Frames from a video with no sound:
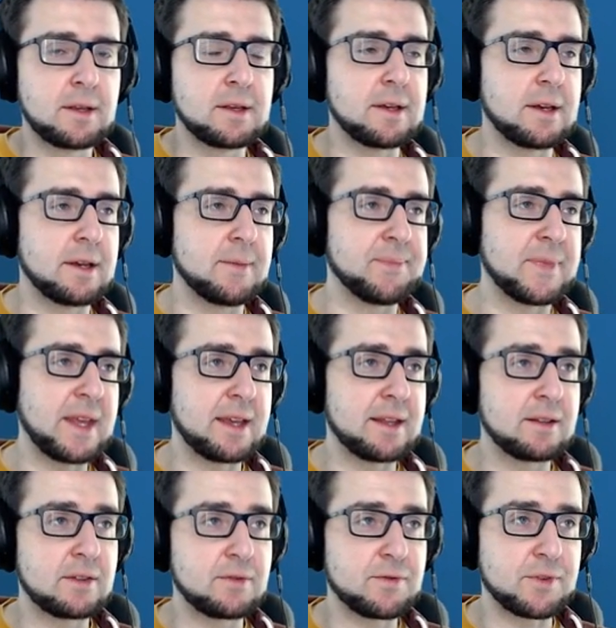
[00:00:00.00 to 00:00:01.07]
Um,
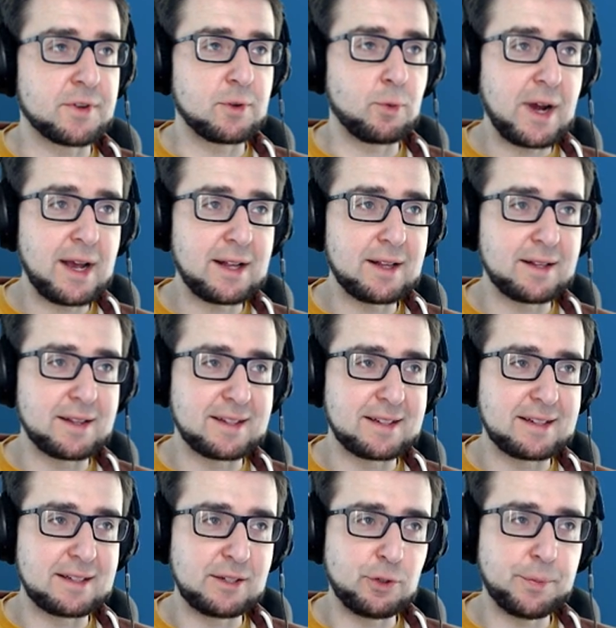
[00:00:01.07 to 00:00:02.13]
and for the while
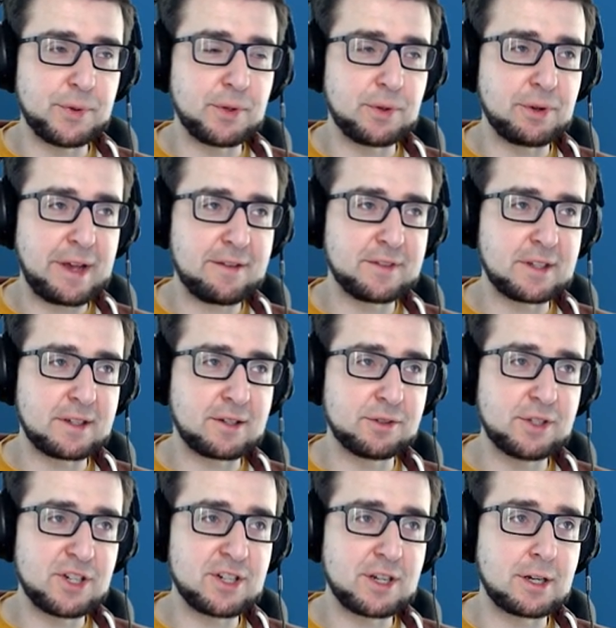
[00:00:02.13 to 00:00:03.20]
uh, loop, you have the
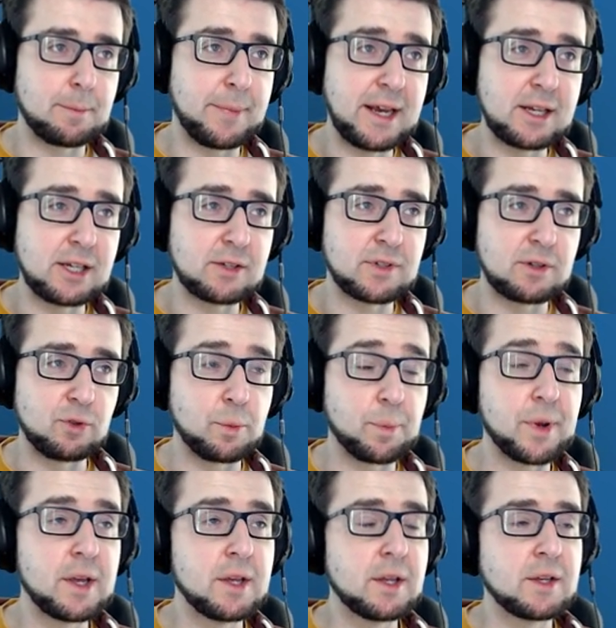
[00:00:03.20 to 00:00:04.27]
condition at the beginning of the loop.
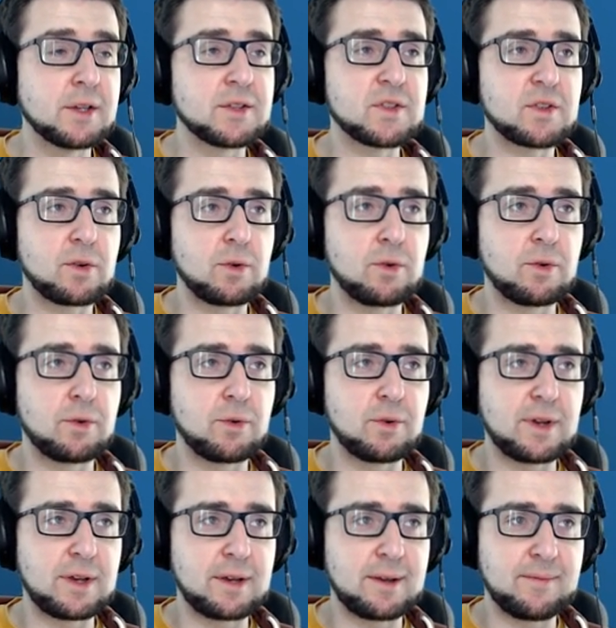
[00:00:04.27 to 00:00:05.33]
So
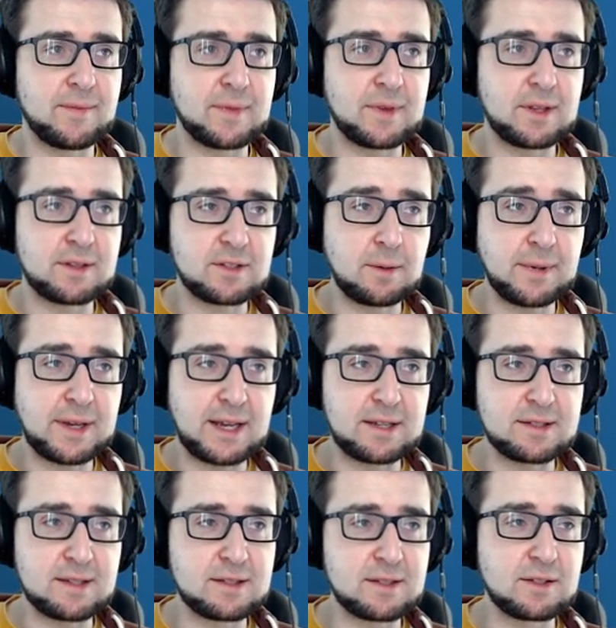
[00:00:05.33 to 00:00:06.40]
um, in some
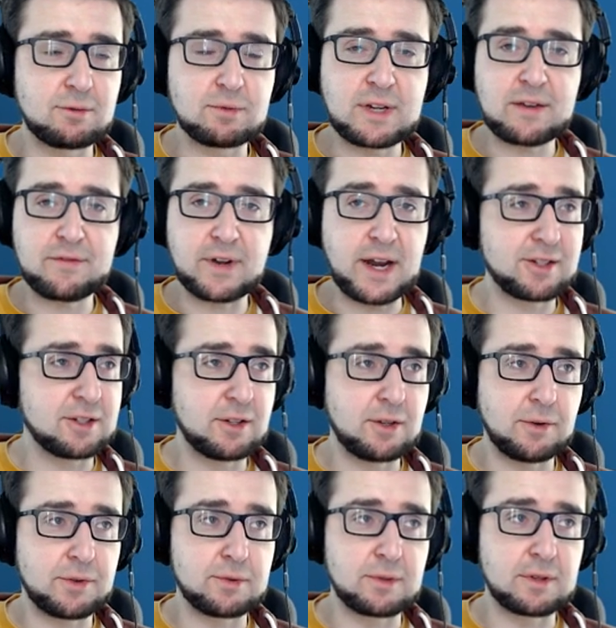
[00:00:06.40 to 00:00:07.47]
cases, you never actually
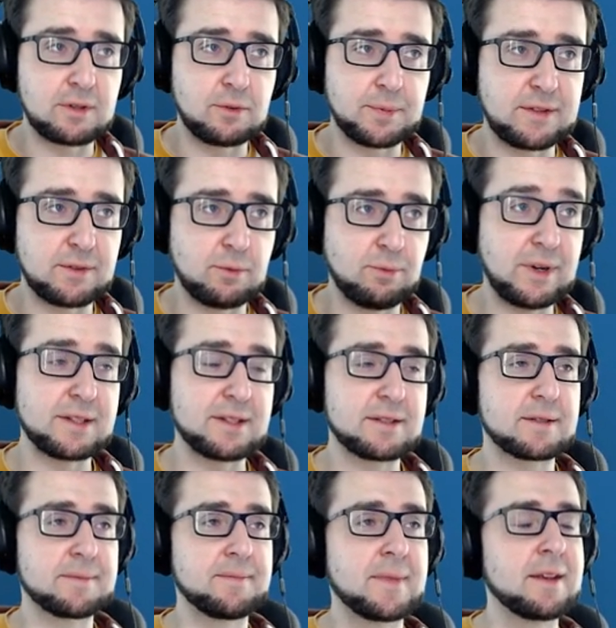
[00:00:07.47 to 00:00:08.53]
go through the loop even once.